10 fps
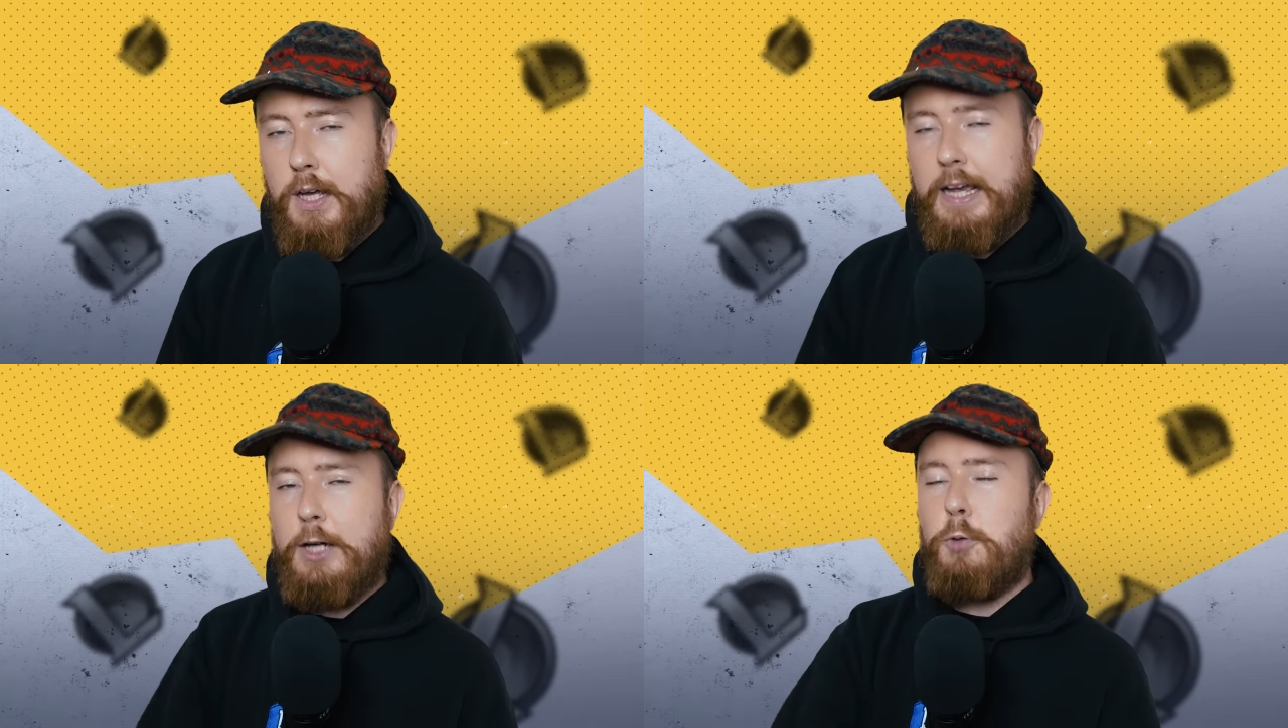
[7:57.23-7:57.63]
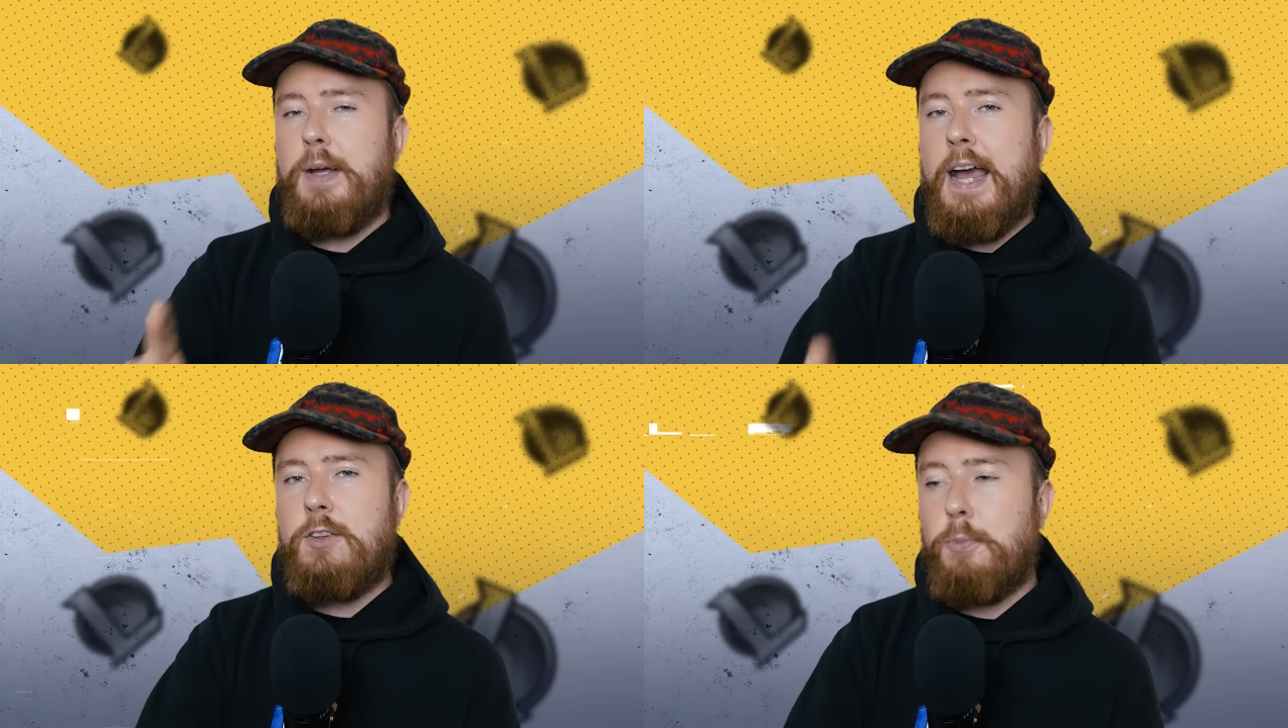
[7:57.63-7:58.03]
Caedrel
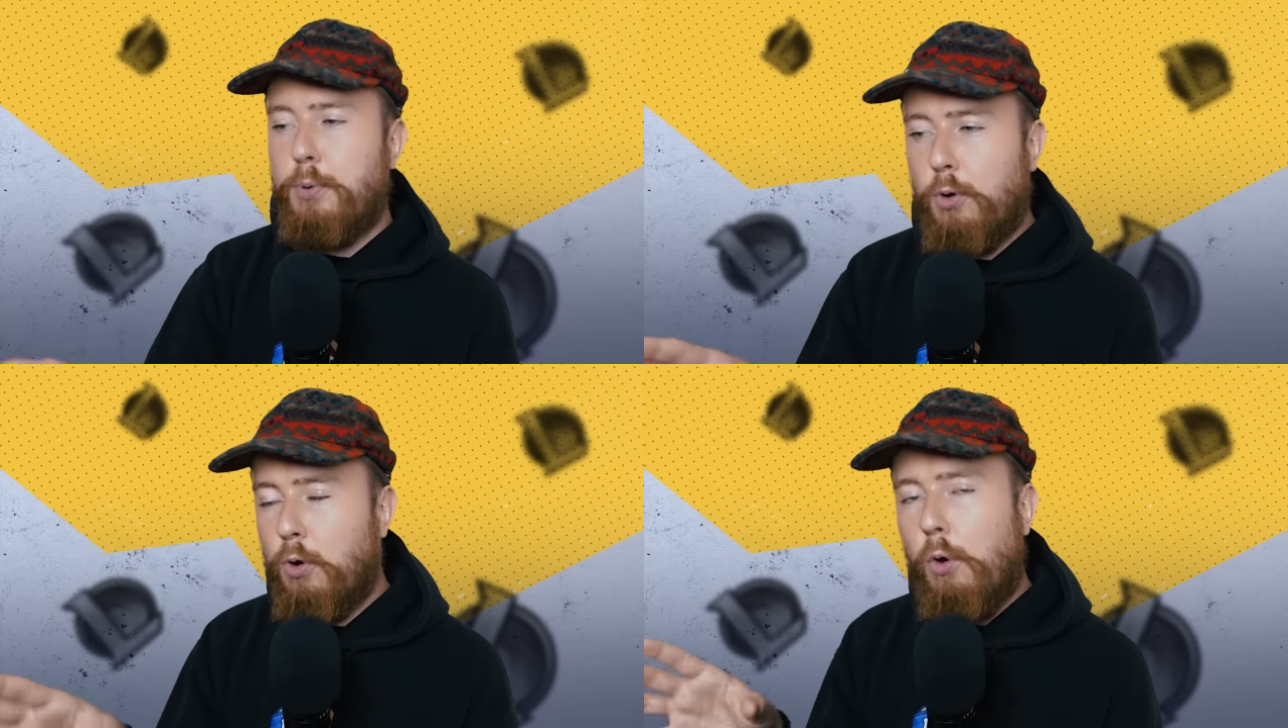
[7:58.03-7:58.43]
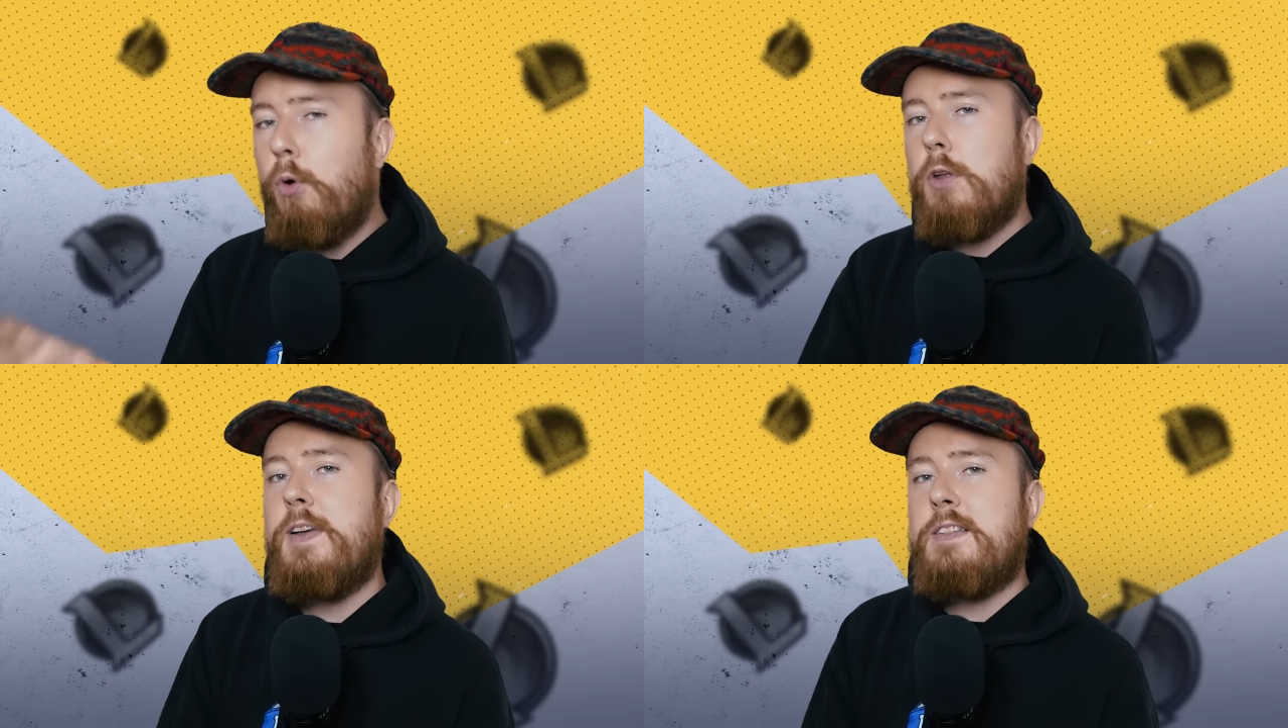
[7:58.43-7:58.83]
began to pour
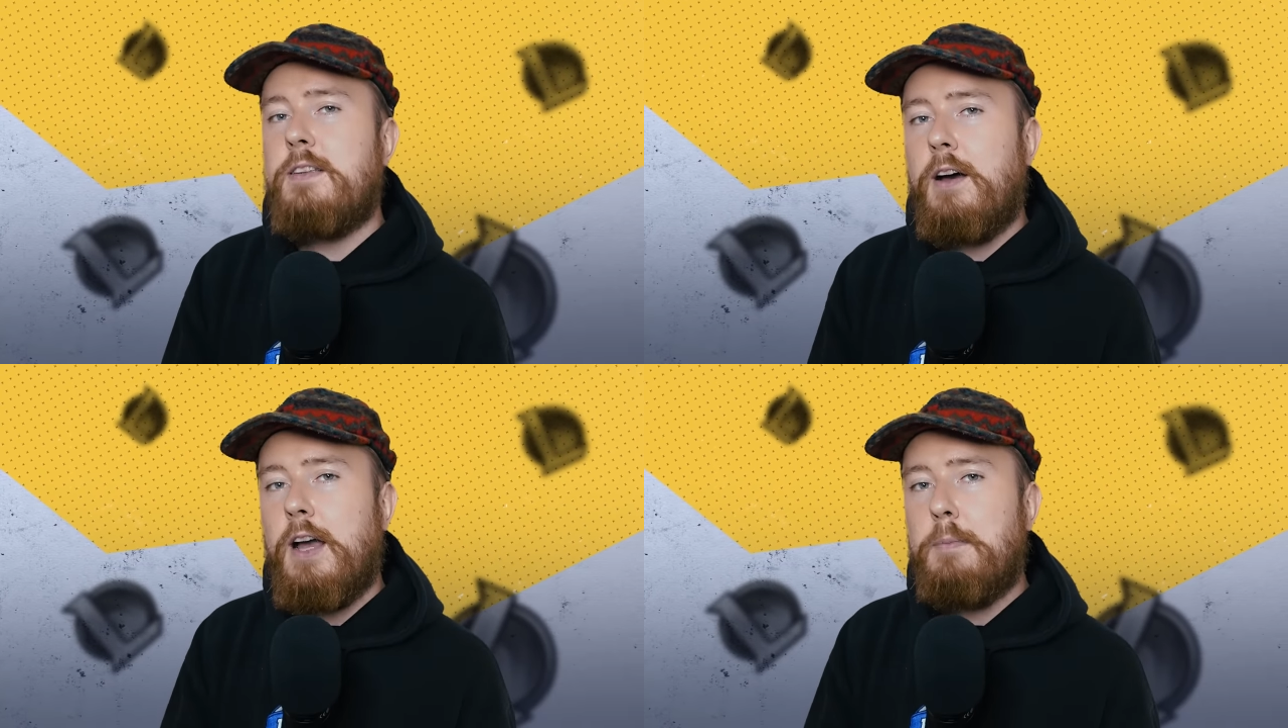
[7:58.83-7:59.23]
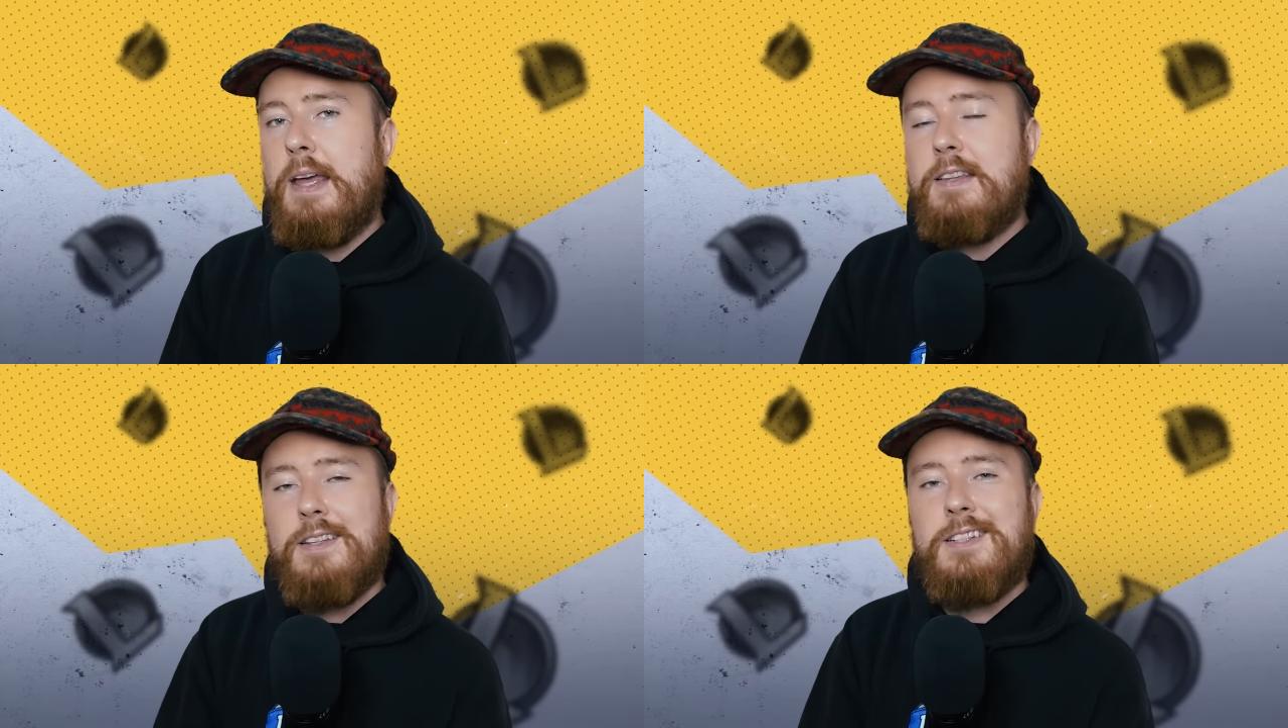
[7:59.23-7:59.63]
all of his time
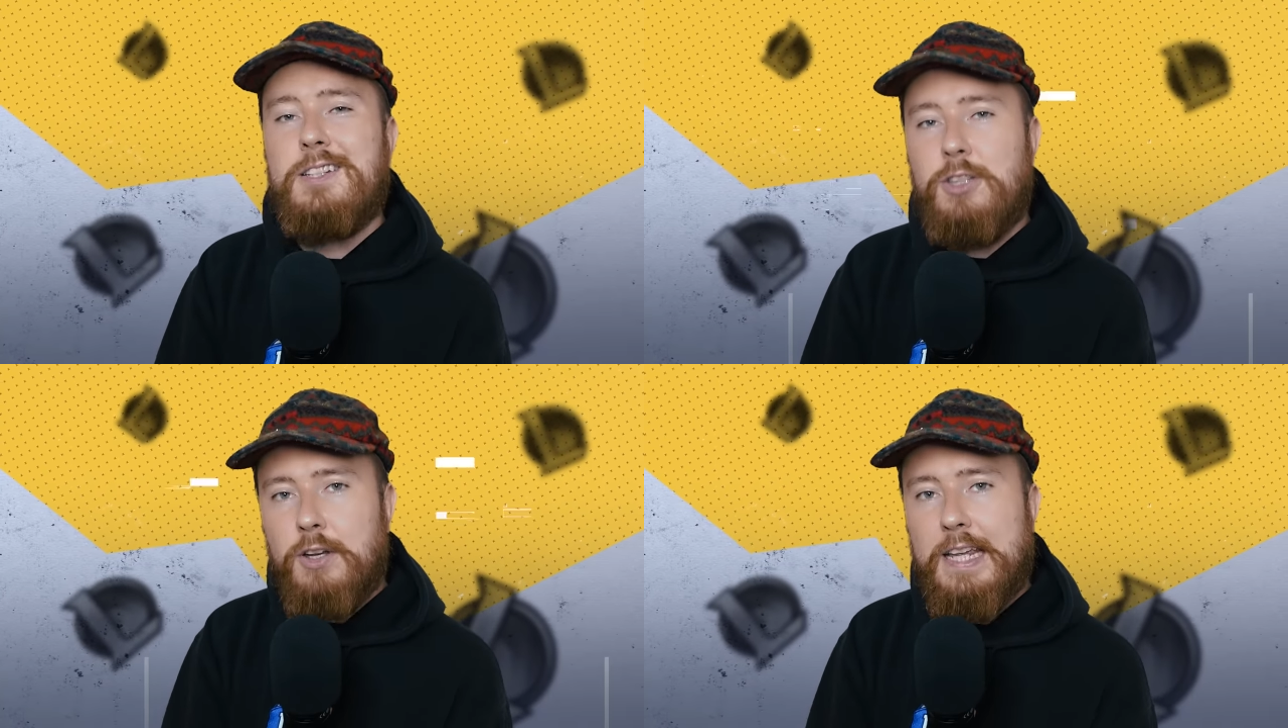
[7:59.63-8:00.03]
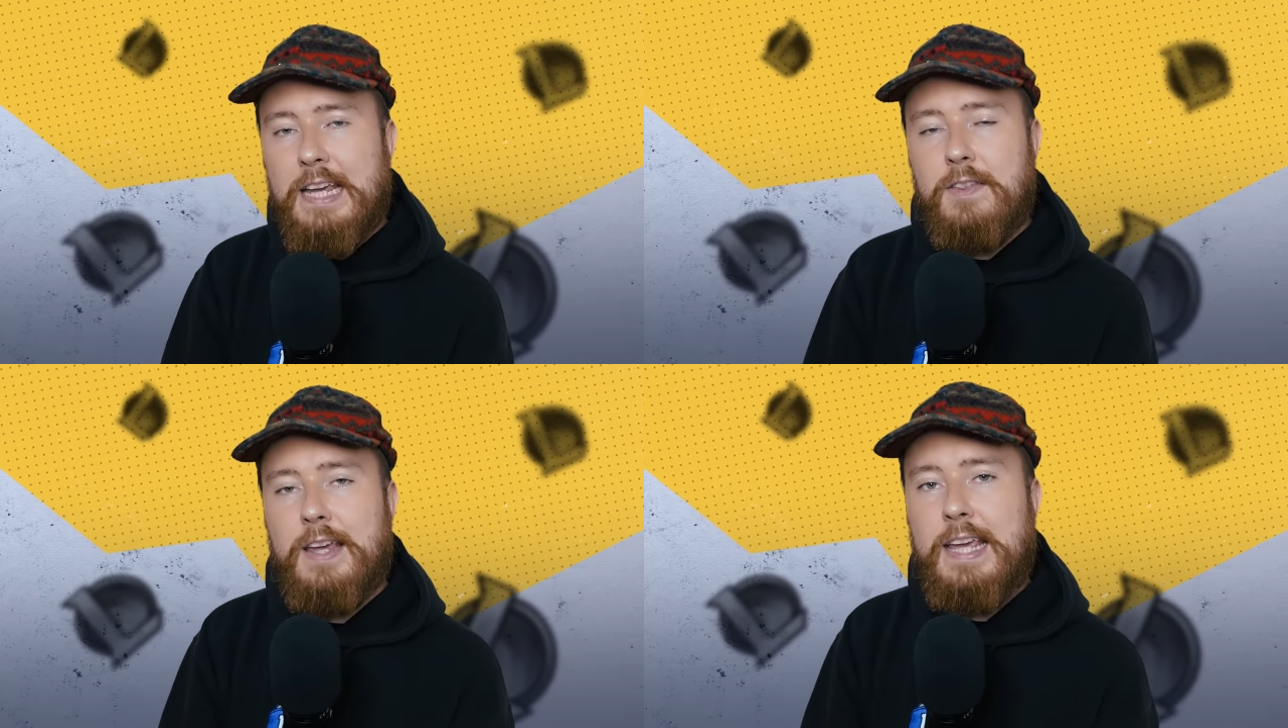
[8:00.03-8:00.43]
into studying the